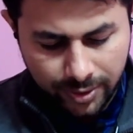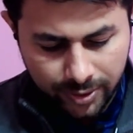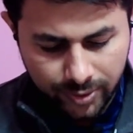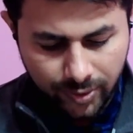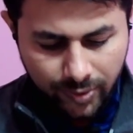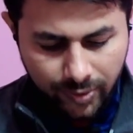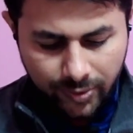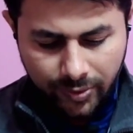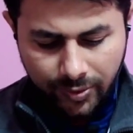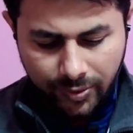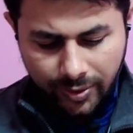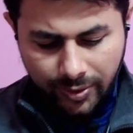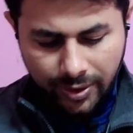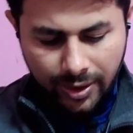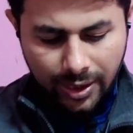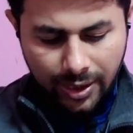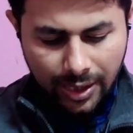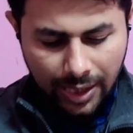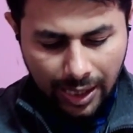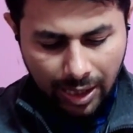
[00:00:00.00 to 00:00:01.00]

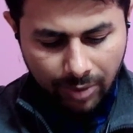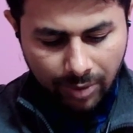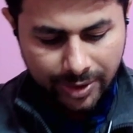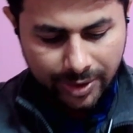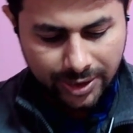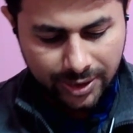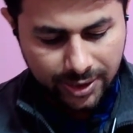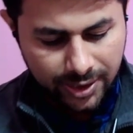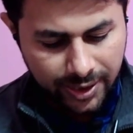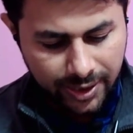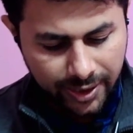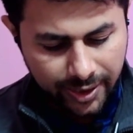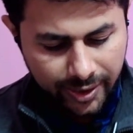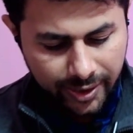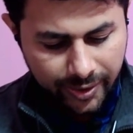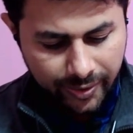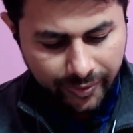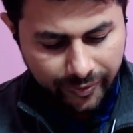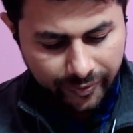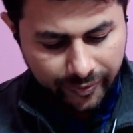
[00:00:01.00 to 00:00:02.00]
so how much is the
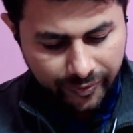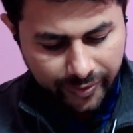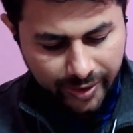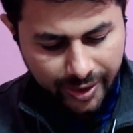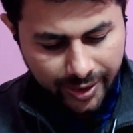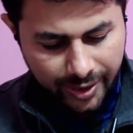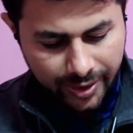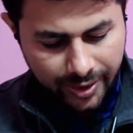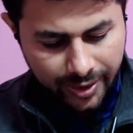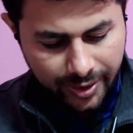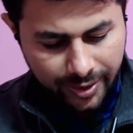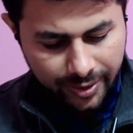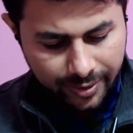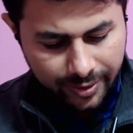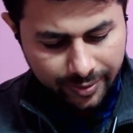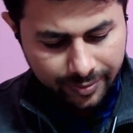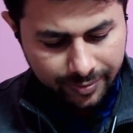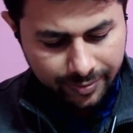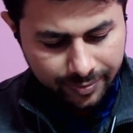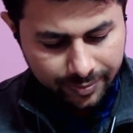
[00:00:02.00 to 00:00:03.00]
work
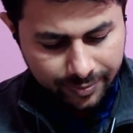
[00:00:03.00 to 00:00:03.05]
done?